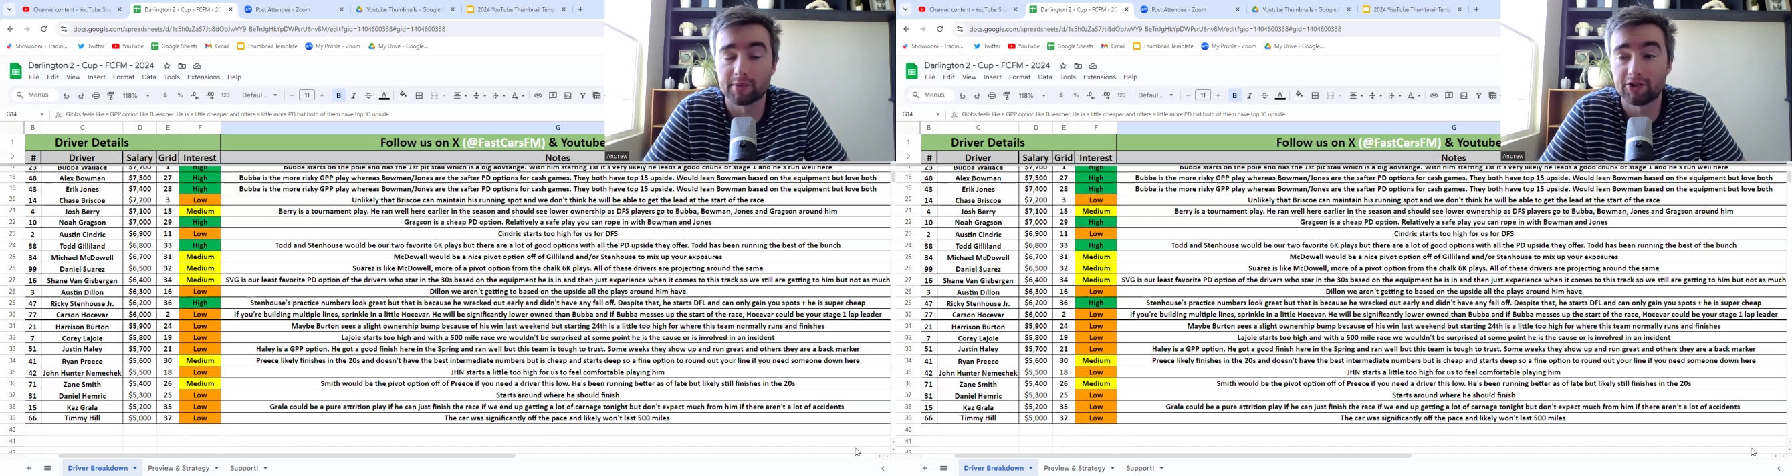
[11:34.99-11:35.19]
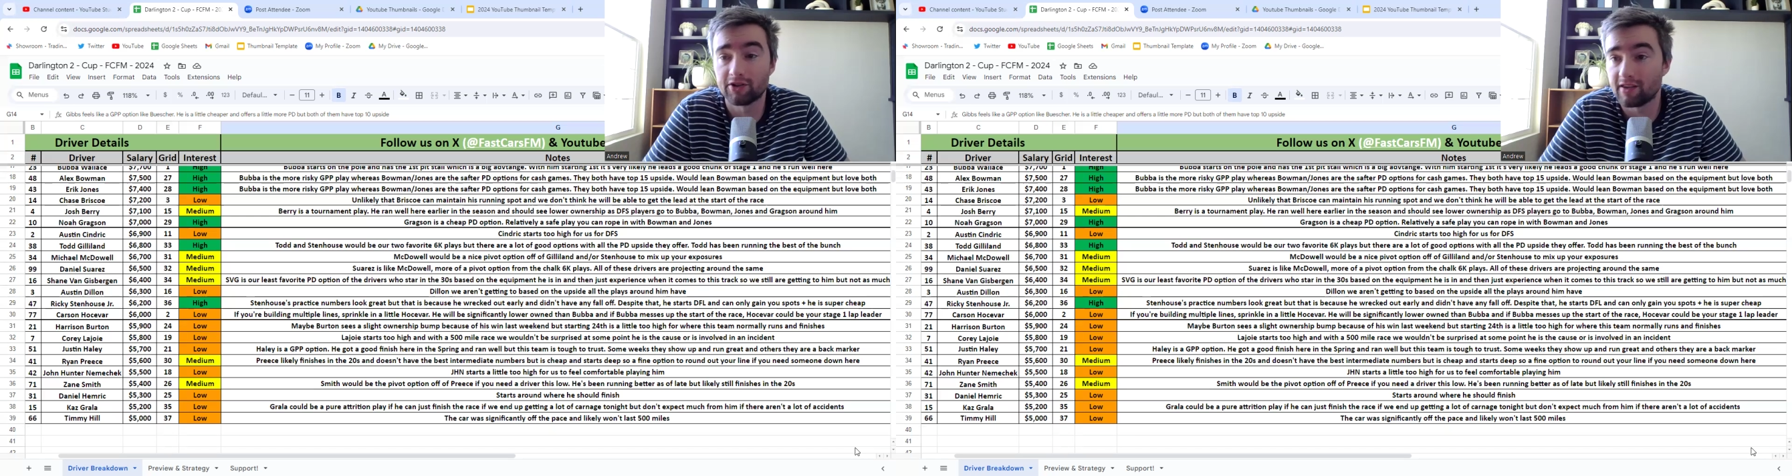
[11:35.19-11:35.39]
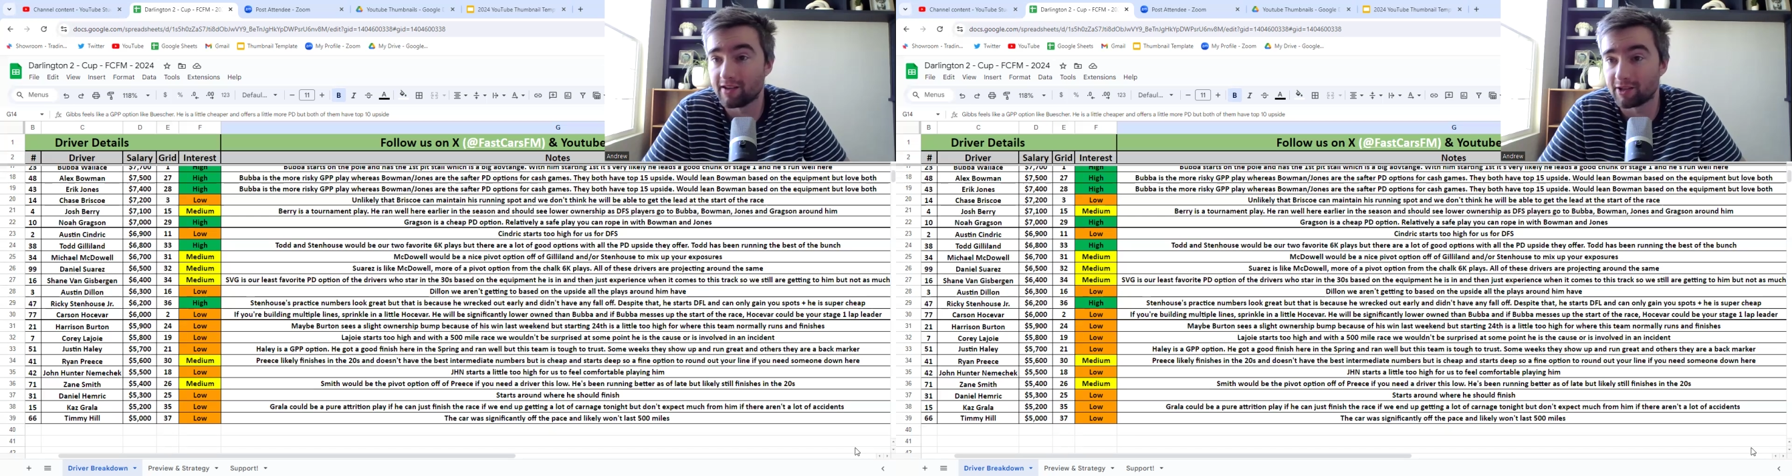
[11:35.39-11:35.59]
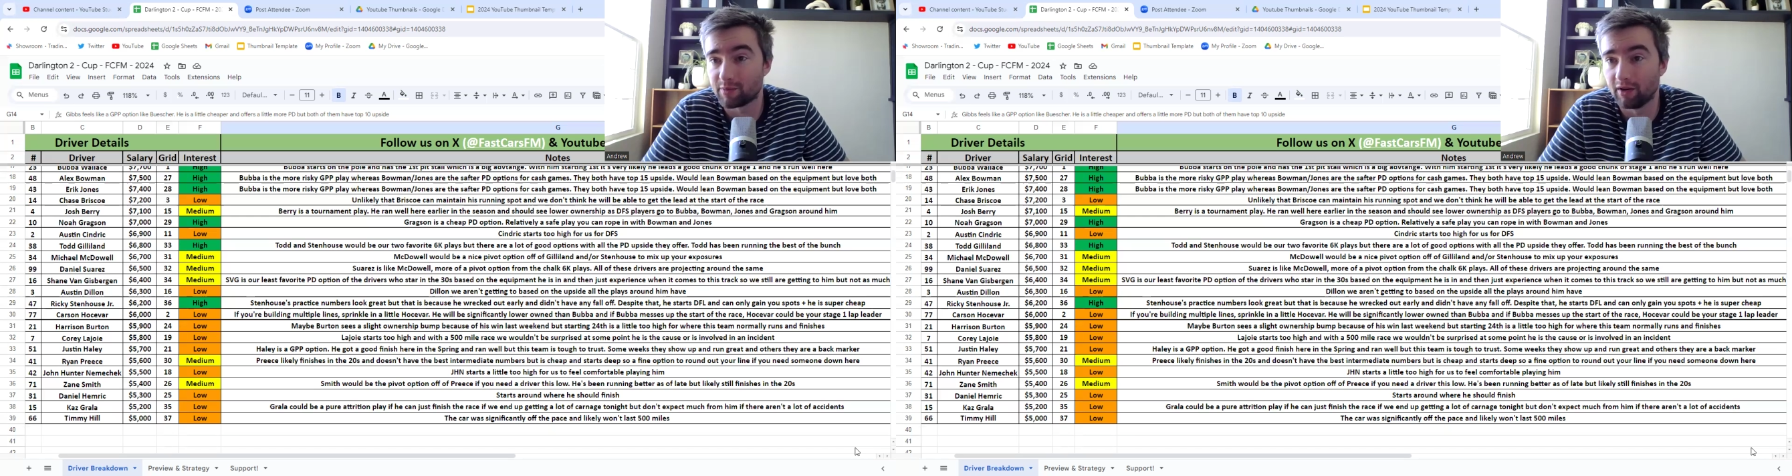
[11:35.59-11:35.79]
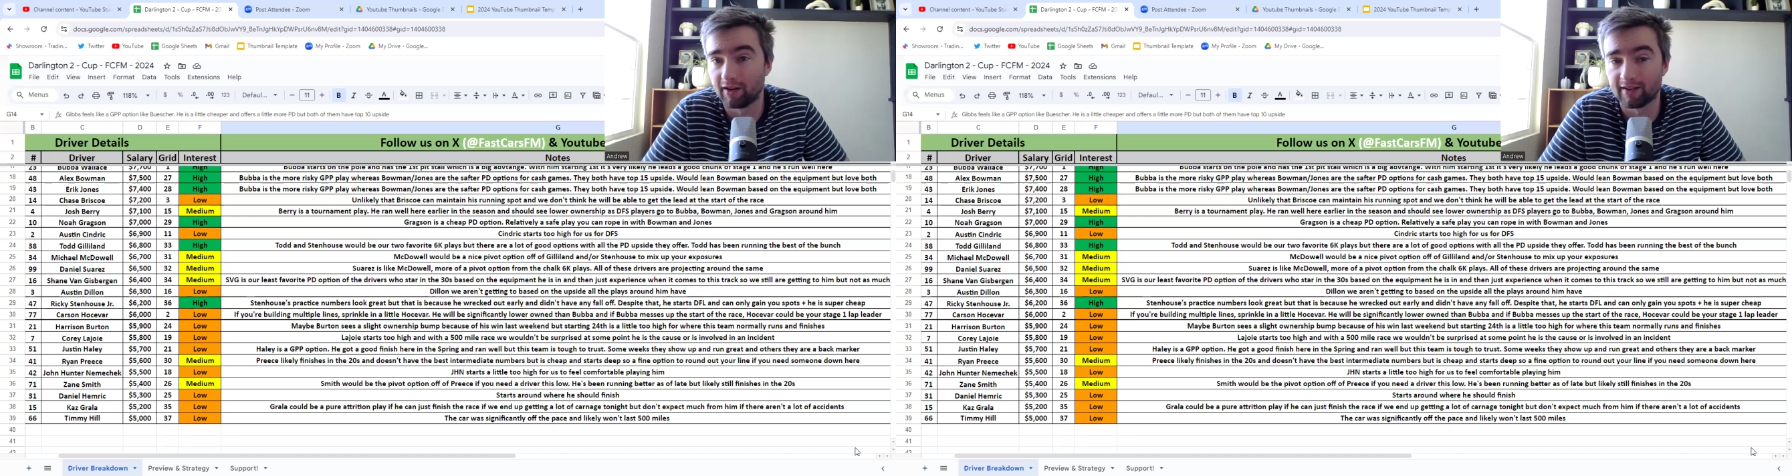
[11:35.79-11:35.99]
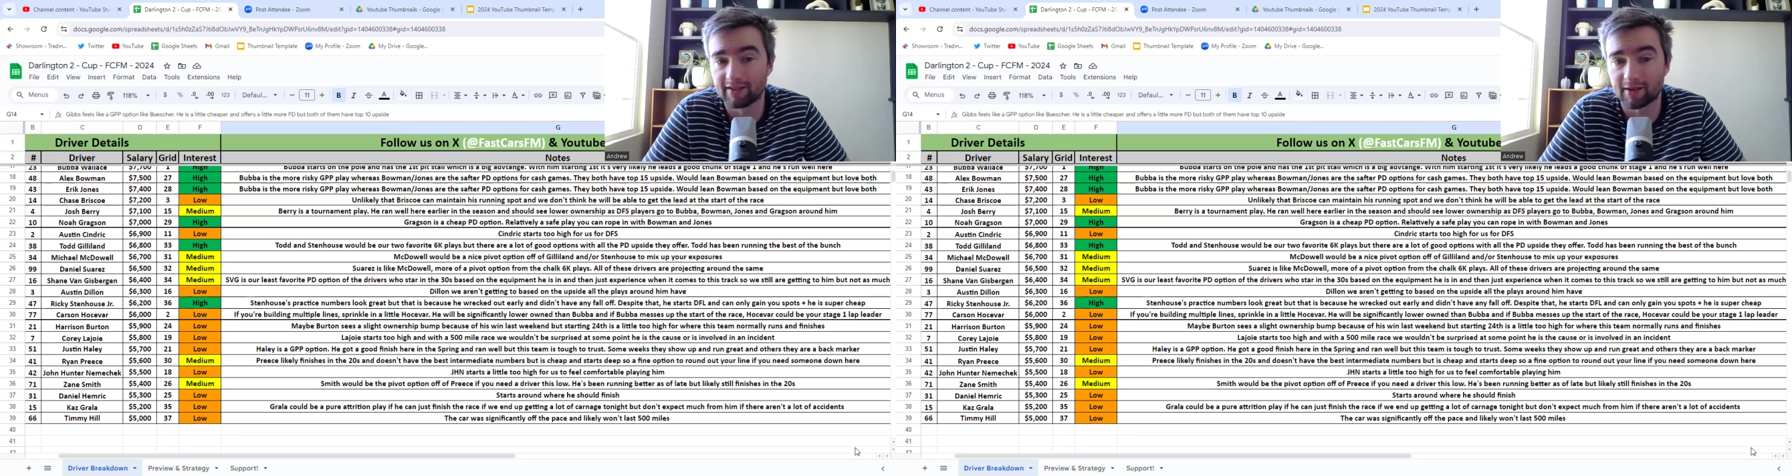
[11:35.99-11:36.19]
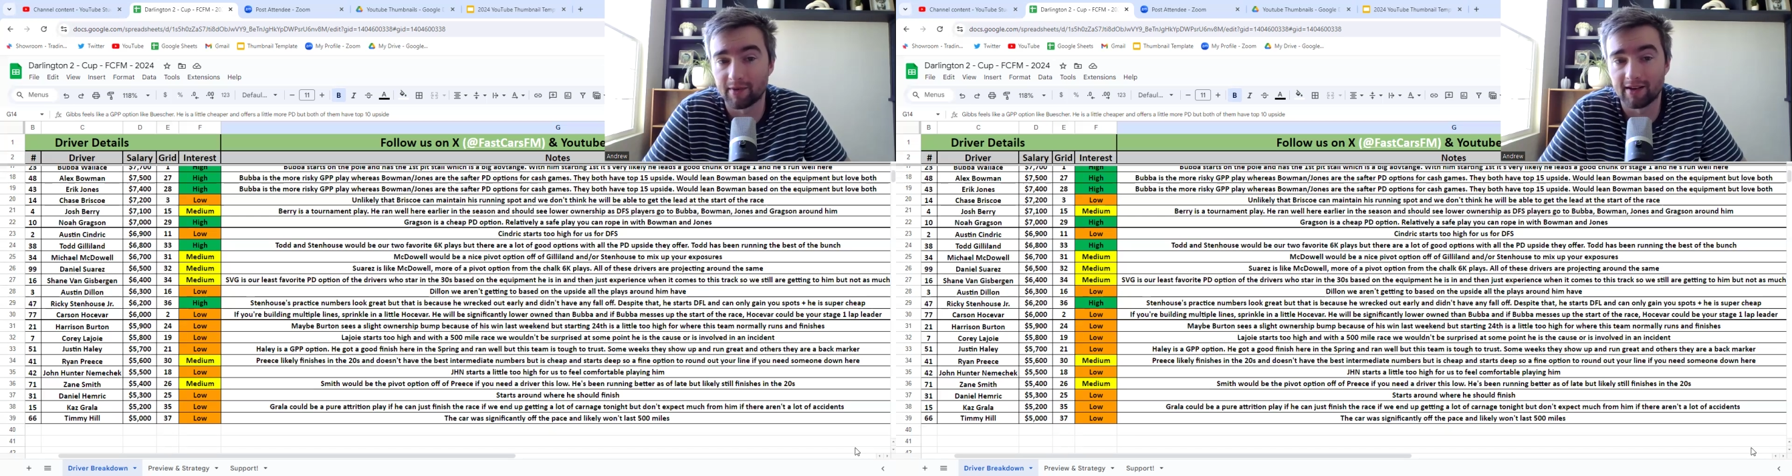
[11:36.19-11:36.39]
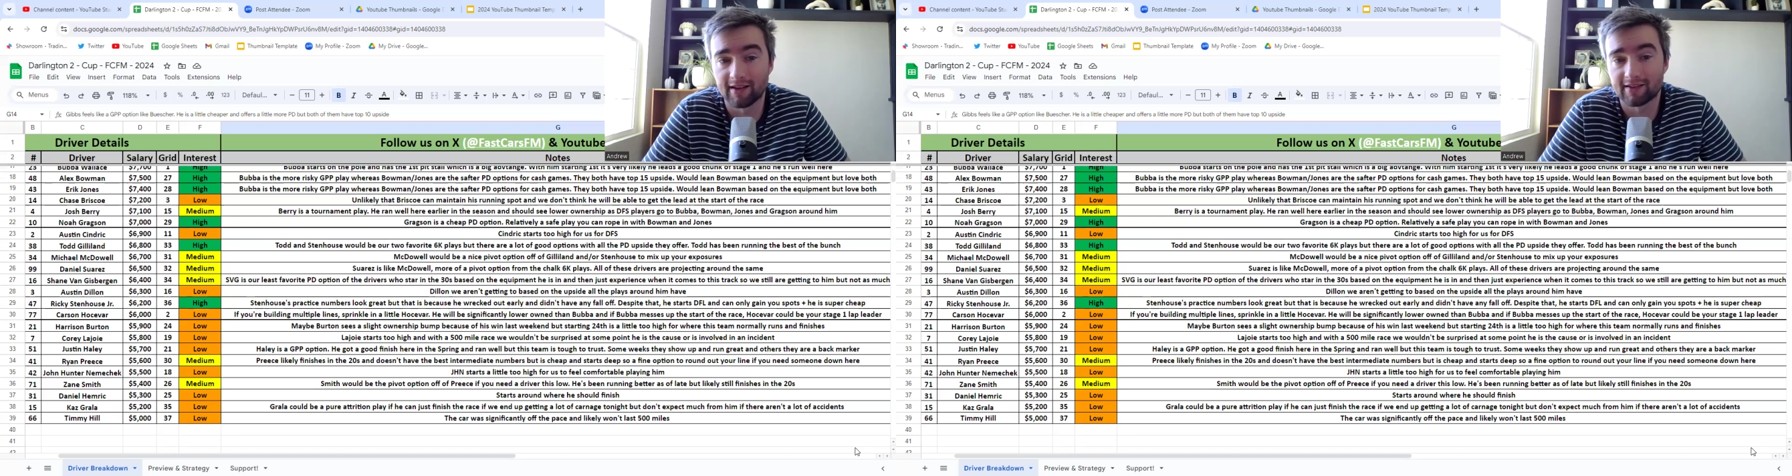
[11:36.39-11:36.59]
but just the experience. I mean,